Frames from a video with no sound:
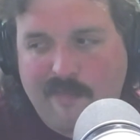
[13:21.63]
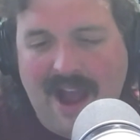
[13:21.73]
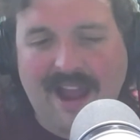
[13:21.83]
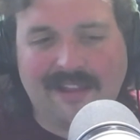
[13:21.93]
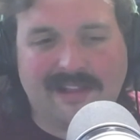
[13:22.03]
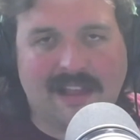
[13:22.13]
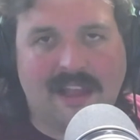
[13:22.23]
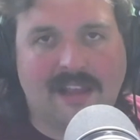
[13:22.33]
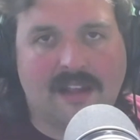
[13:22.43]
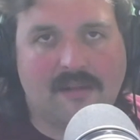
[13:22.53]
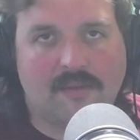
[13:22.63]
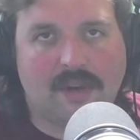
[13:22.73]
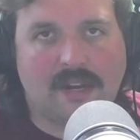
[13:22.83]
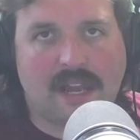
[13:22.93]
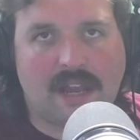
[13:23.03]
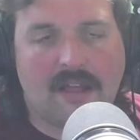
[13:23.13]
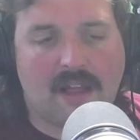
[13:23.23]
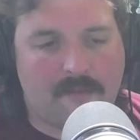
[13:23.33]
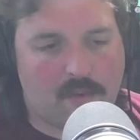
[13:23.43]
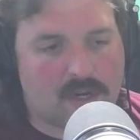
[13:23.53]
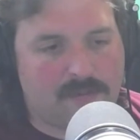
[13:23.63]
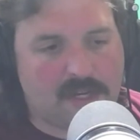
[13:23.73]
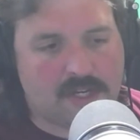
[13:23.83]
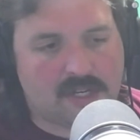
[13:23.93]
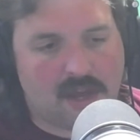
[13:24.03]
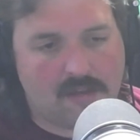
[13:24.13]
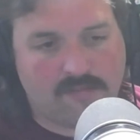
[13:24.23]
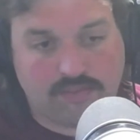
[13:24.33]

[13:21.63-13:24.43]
I think we're going to get a lot more expansion talk.